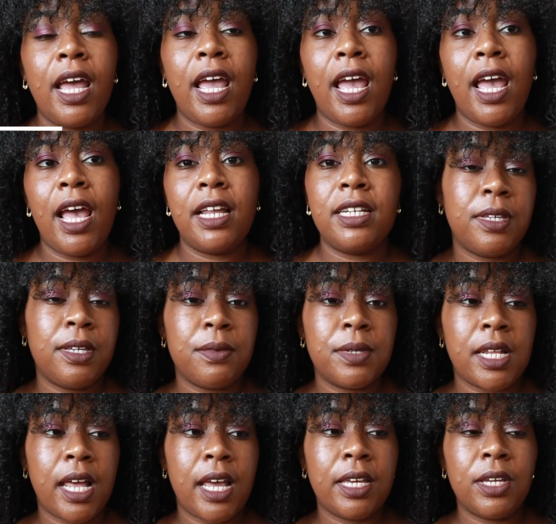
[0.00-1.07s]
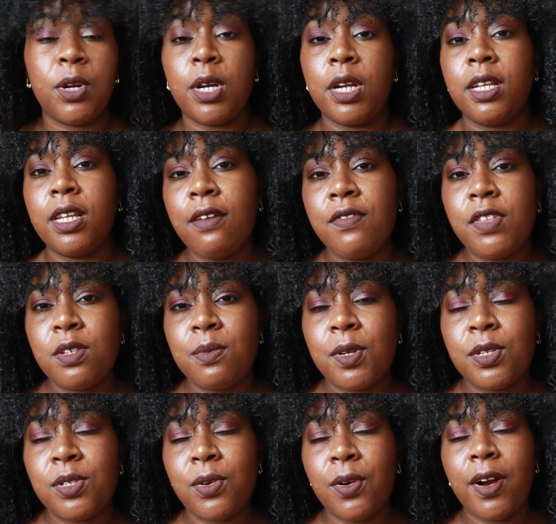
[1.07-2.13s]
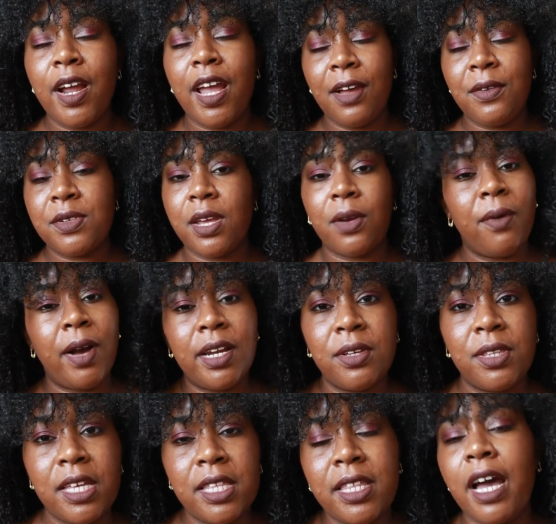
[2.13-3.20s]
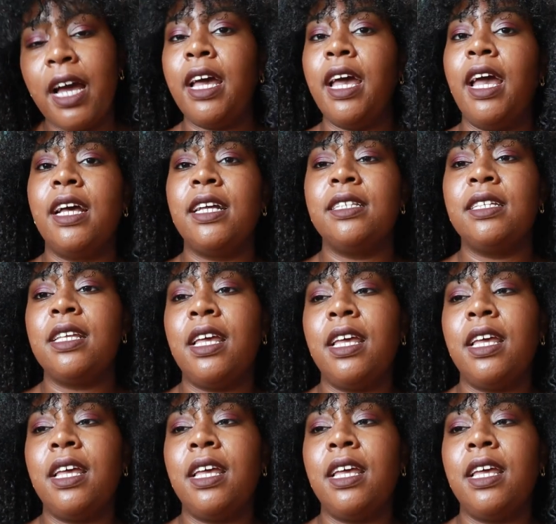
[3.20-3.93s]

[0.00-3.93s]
and he was like, "You're gonna love this bookstore." I was like, "Why do you think that?" And